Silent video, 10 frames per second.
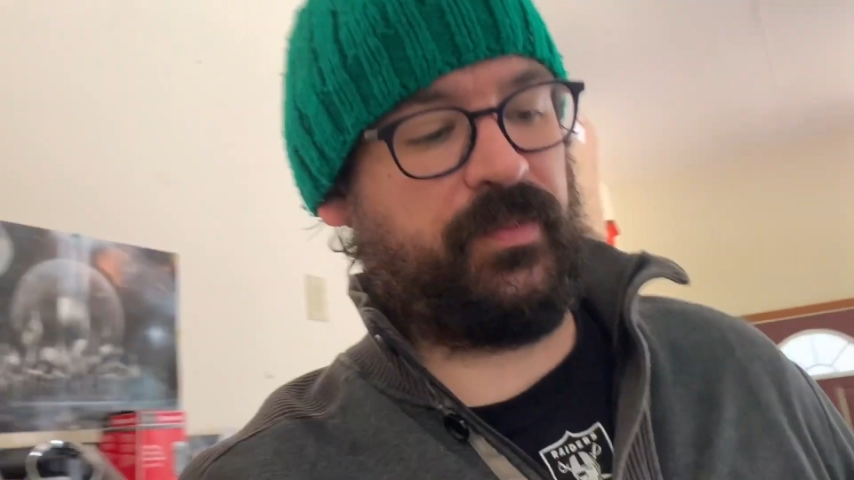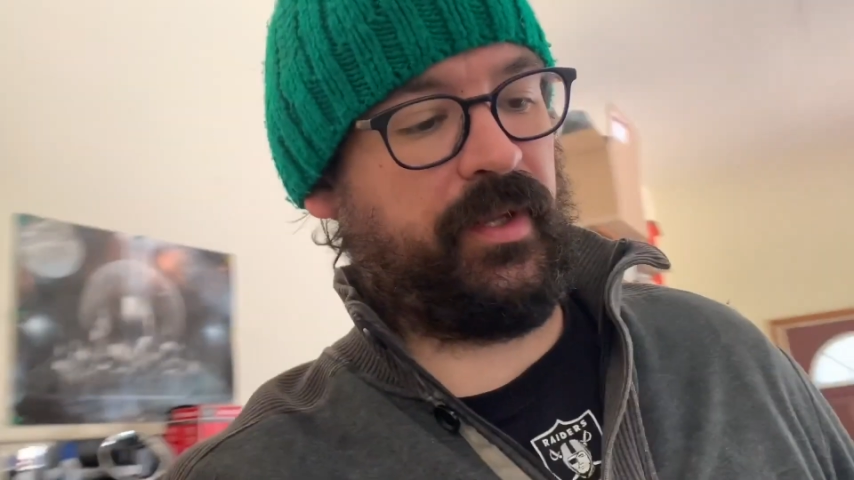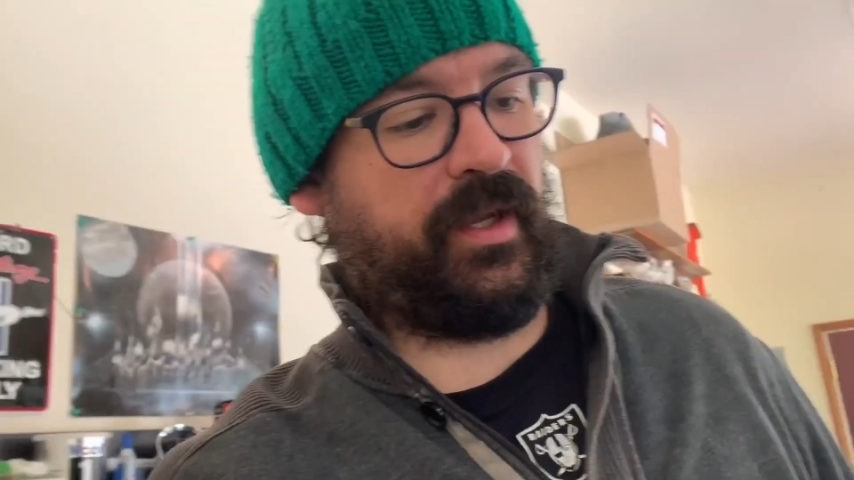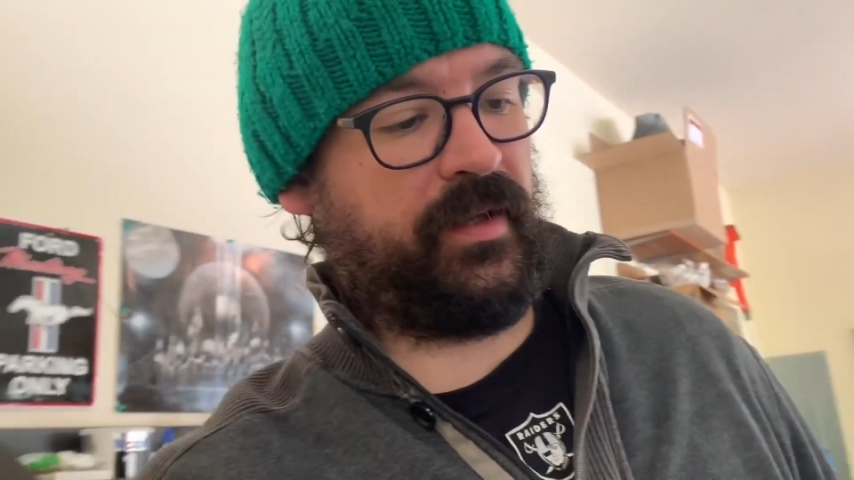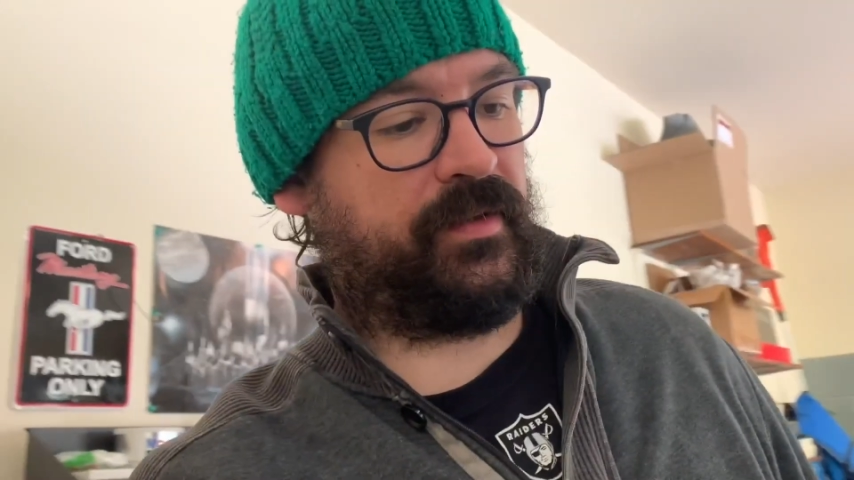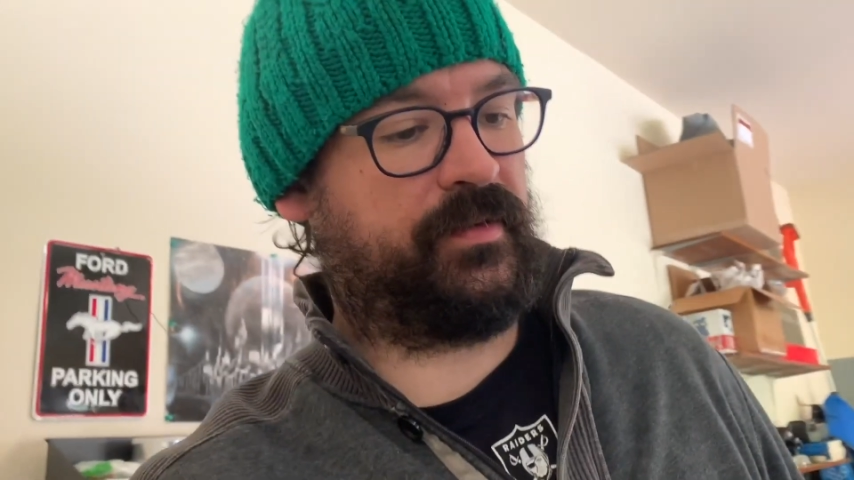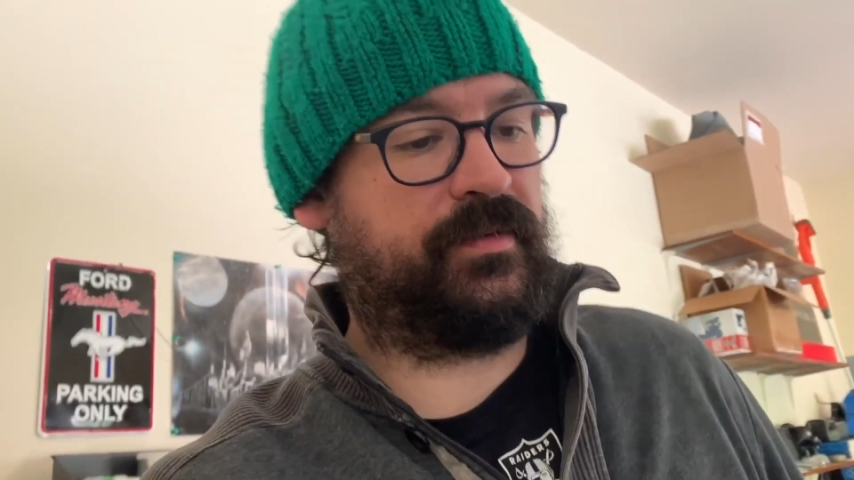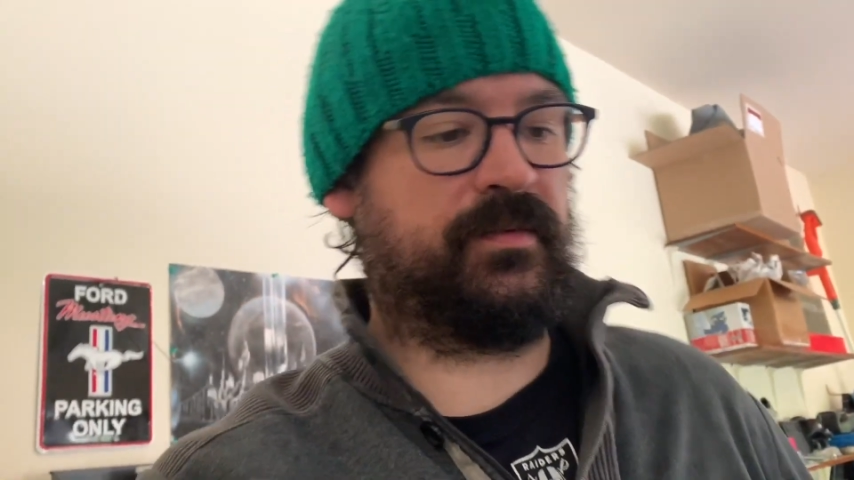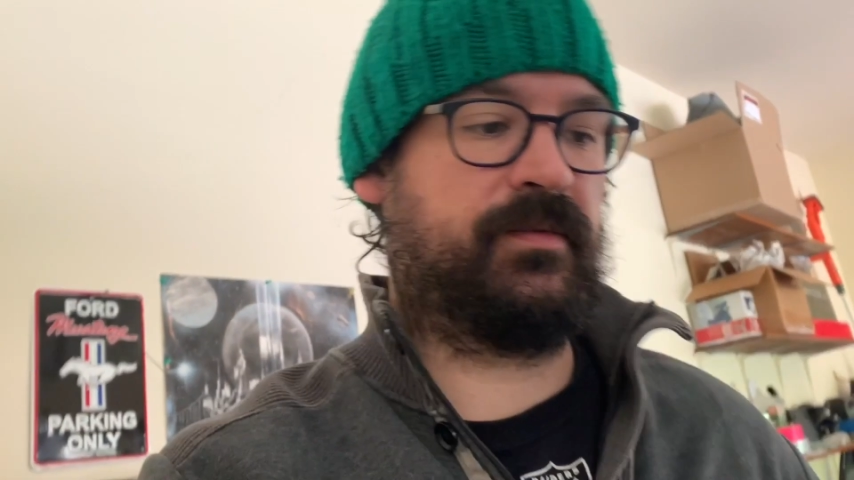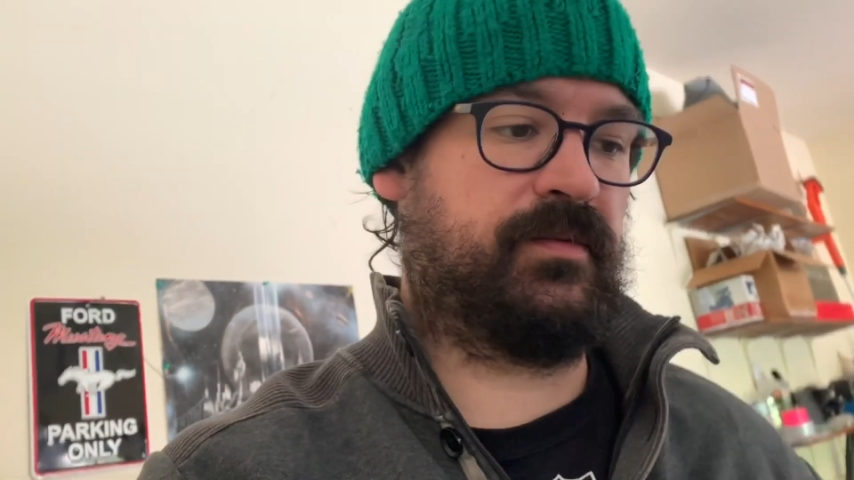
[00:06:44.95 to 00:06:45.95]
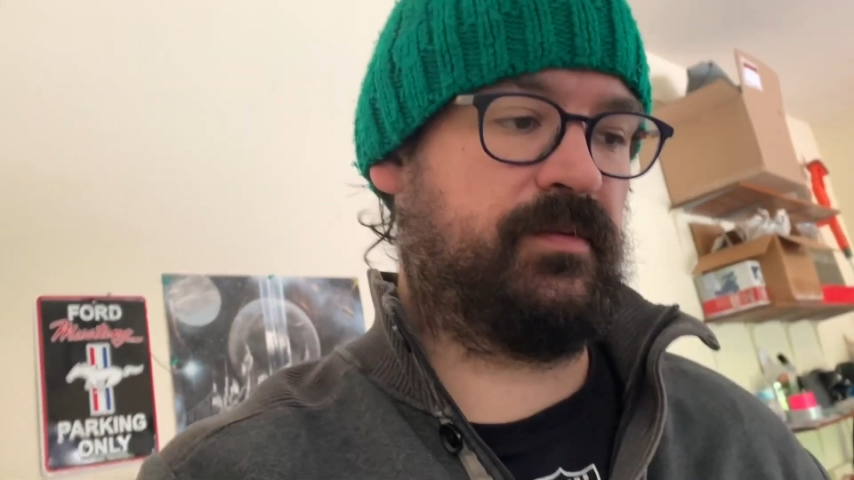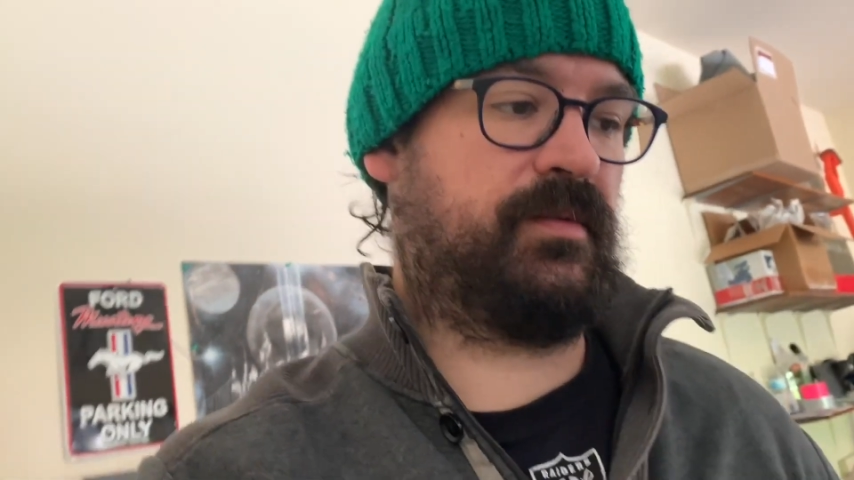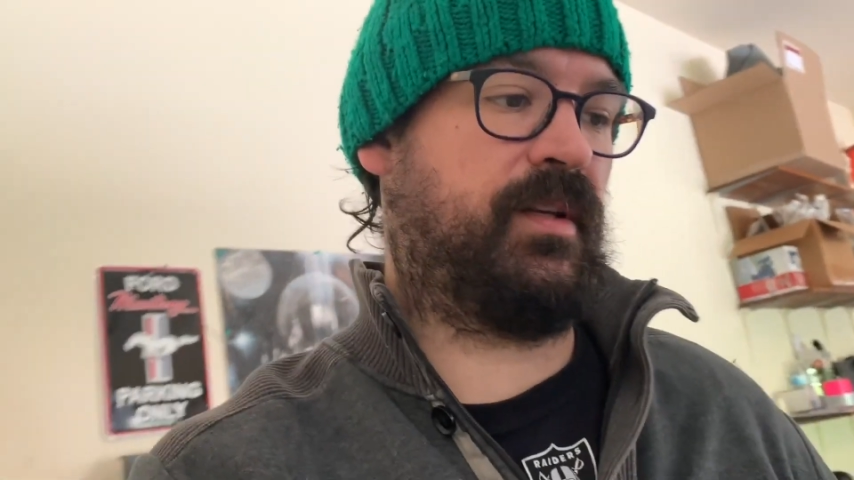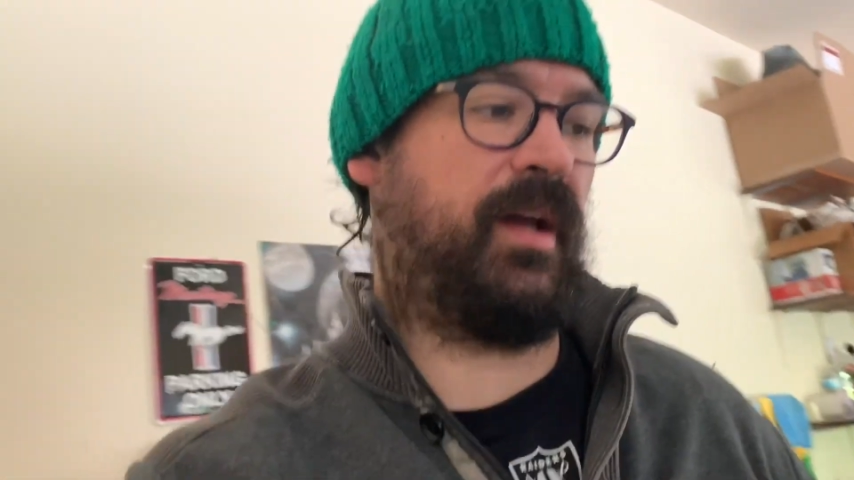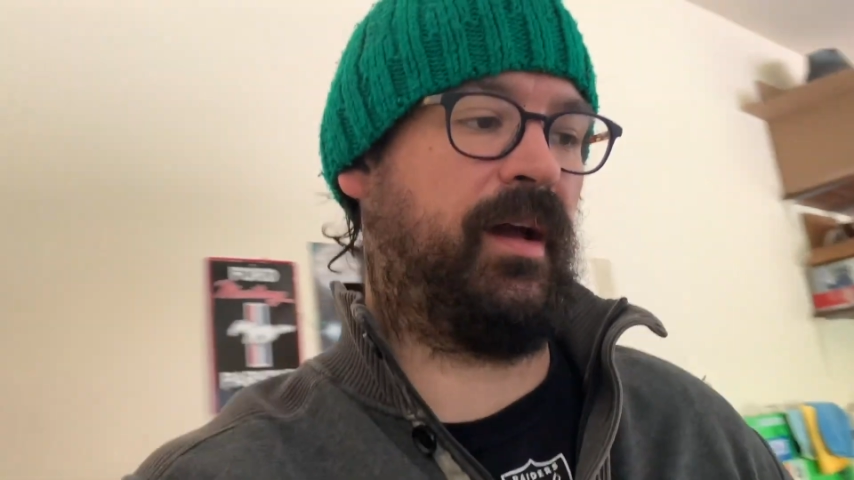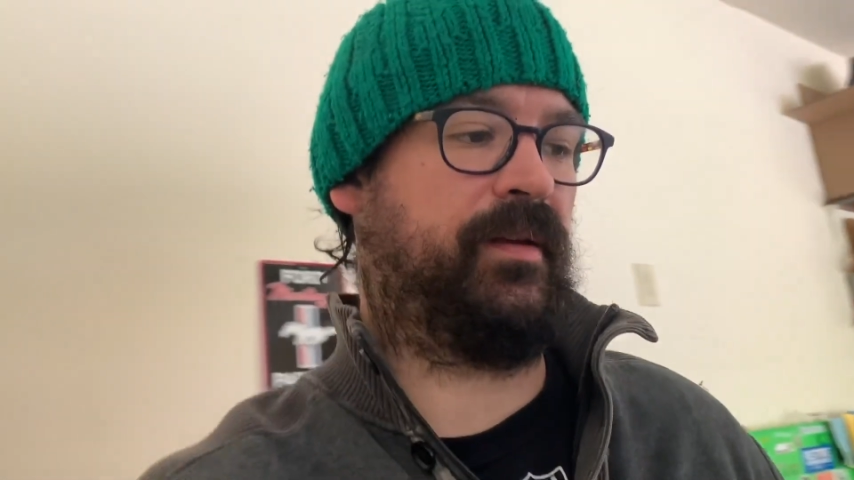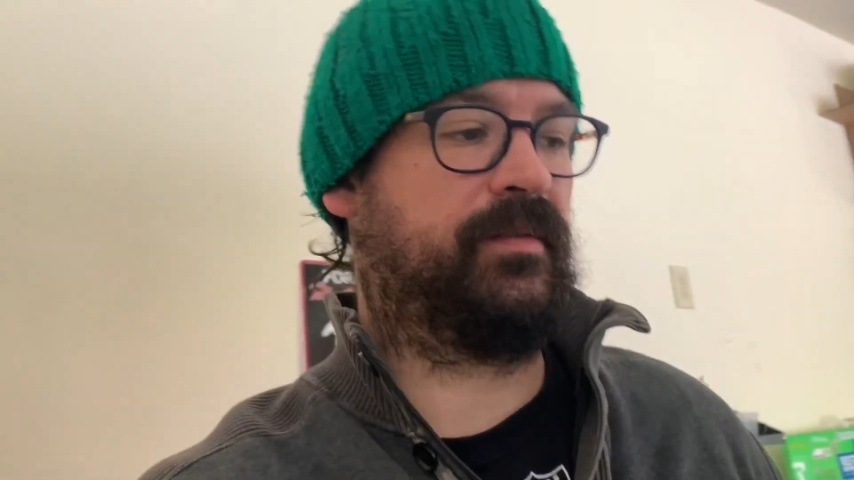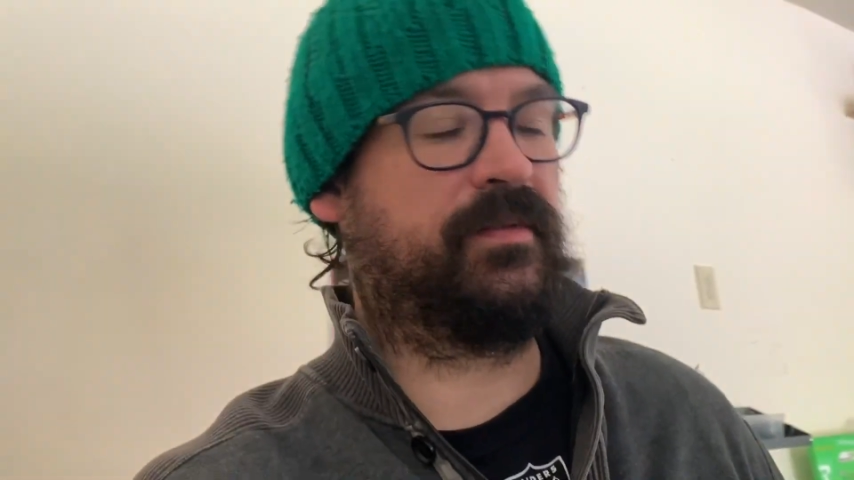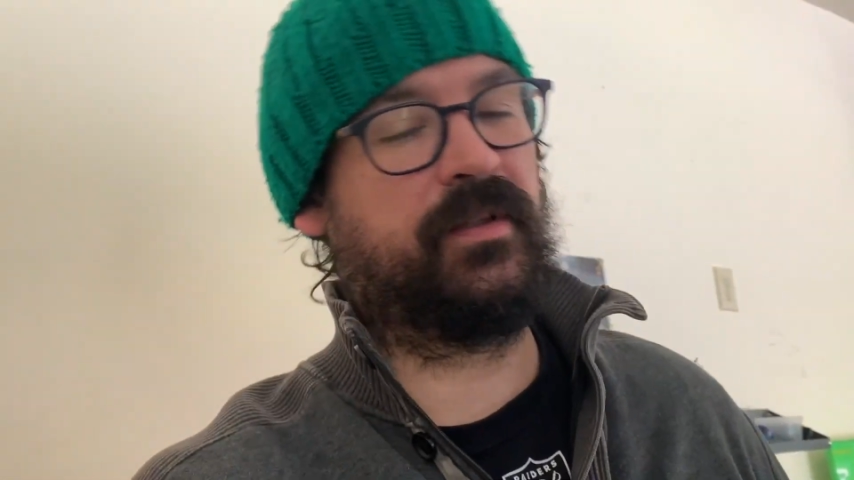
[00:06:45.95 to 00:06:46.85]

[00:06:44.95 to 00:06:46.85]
plan did not